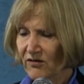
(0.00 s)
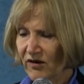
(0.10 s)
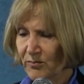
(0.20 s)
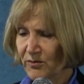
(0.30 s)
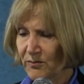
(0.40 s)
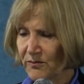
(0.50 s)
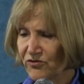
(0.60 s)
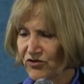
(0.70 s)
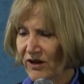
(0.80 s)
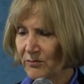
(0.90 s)
our purpose
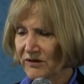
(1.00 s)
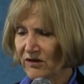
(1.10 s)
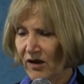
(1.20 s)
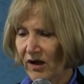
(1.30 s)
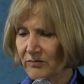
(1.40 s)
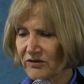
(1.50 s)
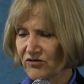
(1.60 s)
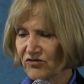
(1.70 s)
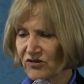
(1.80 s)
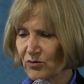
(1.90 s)
shall be accomplished,